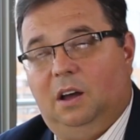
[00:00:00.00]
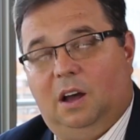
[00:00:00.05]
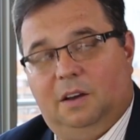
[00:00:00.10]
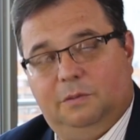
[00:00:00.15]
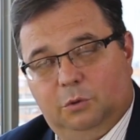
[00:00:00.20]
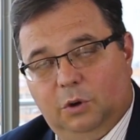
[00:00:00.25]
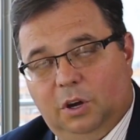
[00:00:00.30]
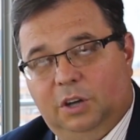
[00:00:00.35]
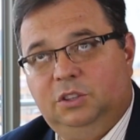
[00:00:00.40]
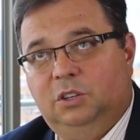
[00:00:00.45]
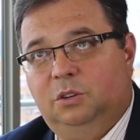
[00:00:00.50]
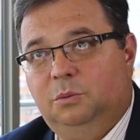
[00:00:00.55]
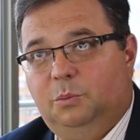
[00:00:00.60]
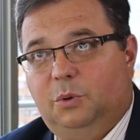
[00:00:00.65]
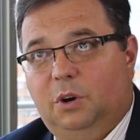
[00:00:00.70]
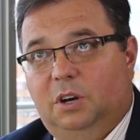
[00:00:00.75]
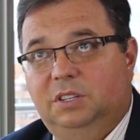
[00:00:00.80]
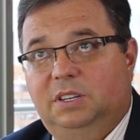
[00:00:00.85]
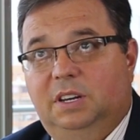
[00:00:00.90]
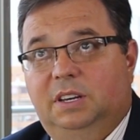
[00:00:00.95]
I've worked on
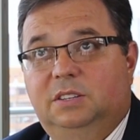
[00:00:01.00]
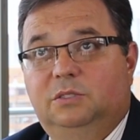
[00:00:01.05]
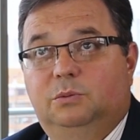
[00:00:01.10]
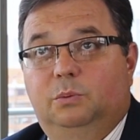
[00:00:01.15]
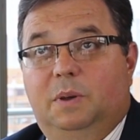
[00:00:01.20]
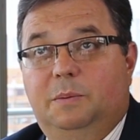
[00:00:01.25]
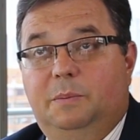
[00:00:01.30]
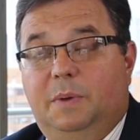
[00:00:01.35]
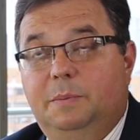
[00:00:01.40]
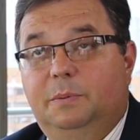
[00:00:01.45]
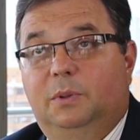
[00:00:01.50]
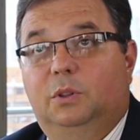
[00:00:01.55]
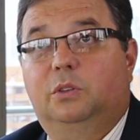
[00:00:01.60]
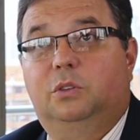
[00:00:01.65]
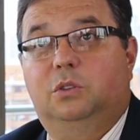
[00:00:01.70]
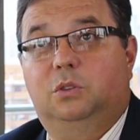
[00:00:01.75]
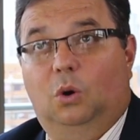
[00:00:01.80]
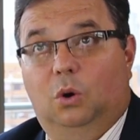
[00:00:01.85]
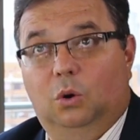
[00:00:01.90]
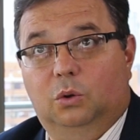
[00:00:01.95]
projects where people
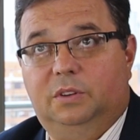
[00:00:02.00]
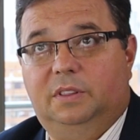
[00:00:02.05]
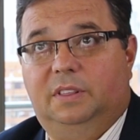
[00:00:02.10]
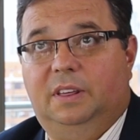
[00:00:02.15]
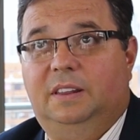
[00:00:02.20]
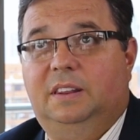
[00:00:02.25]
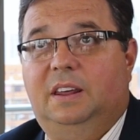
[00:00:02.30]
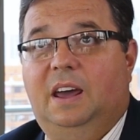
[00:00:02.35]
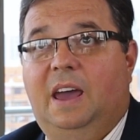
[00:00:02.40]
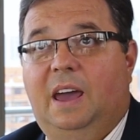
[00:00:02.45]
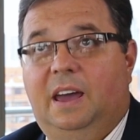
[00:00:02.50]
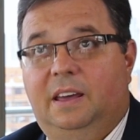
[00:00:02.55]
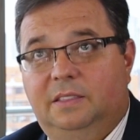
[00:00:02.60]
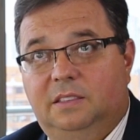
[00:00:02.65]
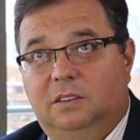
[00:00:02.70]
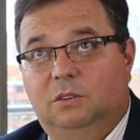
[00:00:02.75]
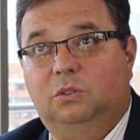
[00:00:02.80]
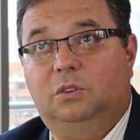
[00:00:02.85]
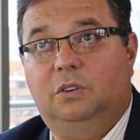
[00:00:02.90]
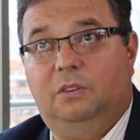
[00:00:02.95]
thought that they had
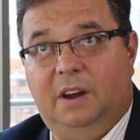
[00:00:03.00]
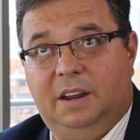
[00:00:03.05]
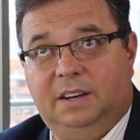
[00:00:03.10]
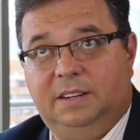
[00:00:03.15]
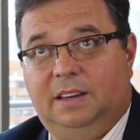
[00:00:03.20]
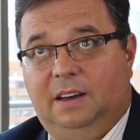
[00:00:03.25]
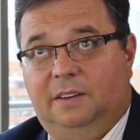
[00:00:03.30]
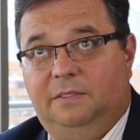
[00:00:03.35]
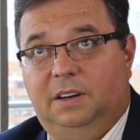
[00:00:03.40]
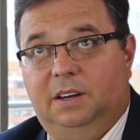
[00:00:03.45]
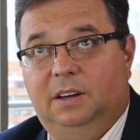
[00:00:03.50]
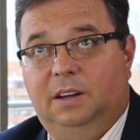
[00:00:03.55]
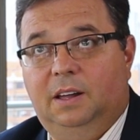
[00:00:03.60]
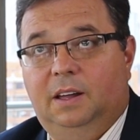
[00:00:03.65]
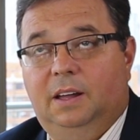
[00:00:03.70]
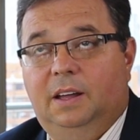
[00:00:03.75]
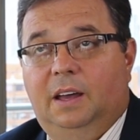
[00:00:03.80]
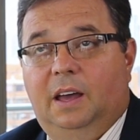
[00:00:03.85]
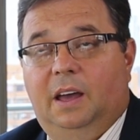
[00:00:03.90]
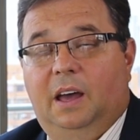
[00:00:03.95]
the correct cover,
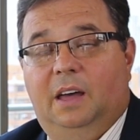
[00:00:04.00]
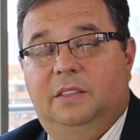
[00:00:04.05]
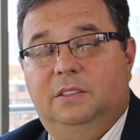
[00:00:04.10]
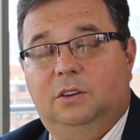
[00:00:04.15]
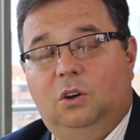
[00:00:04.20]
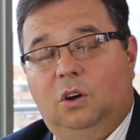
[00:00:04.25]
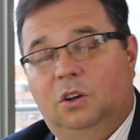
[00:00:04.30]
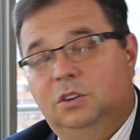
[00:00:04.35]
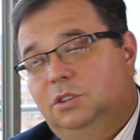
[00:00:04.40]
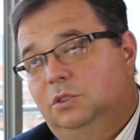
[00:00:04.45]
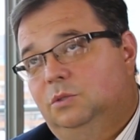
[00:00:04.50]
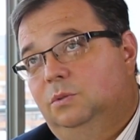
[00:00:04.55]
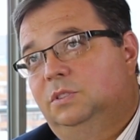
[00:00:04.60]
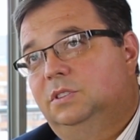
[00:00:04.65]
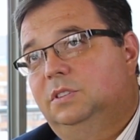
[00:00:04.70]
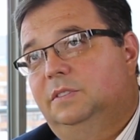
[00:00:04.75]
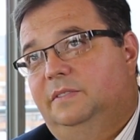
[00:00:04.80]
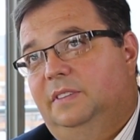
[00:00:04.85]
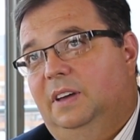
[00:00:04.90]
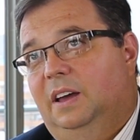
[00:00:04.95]
and the
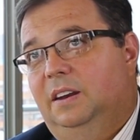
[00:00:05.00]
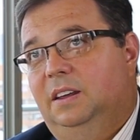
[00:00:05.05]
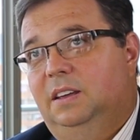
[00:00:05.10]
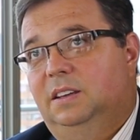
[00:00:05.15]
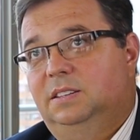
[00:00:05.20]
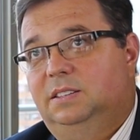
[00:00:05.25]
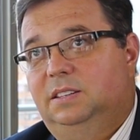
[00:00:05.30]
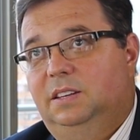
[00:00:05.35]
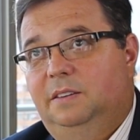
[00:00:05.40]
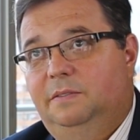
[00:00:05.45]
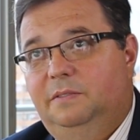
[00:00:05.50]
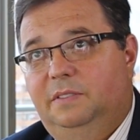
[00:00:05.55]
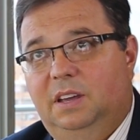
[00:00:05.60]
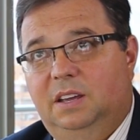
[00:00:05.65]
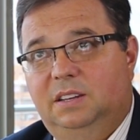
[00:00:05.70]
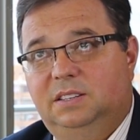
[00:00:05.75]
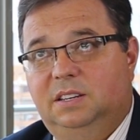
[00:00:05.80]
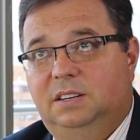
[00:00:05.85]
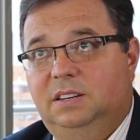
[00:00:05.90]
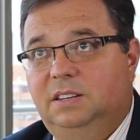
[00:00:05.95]
consequence of that is if
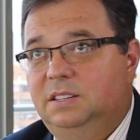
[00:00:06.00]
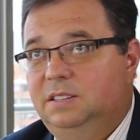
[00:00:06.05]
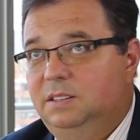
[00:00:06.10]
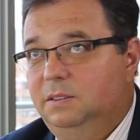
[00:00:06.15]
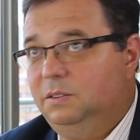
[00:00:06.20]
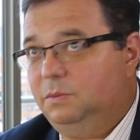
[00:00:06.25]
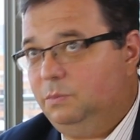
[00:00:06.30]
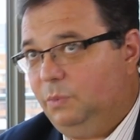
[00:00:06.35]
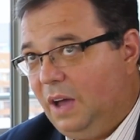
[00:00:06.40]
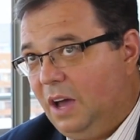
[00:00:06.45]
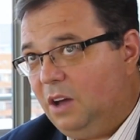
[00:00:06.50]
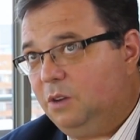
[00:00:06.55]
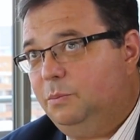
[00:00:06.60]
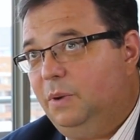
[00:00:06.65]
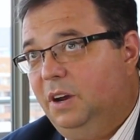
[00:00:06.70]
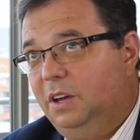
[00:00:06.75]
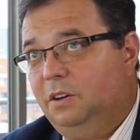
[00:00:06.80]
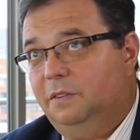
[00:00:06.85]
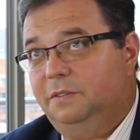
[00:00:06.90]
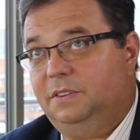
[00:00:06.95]
there's an
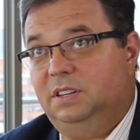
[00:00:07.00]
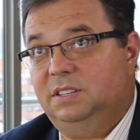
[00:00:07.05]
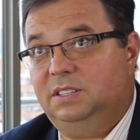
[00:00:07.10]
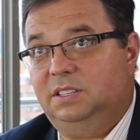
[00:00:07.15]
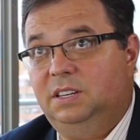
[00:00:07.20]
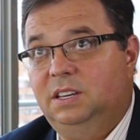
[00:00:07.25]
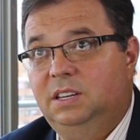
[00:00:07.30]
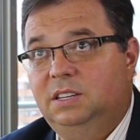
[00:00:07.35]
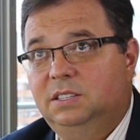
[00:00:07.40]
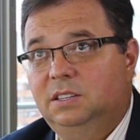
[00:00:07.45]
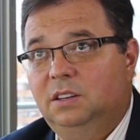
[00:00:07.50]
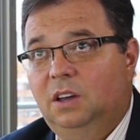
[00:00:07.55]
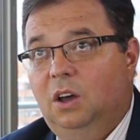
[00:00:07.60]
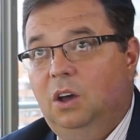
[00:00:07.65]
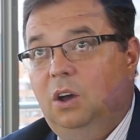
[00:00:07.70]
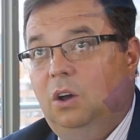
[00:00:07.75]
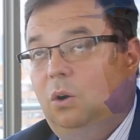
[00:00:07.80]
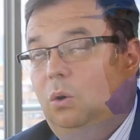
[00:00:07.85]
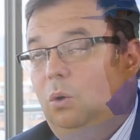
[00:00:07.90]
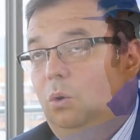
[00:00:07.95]
outbreak of disease
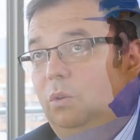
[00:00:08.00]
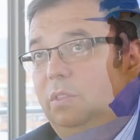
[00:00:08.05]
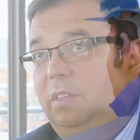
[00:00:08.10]
or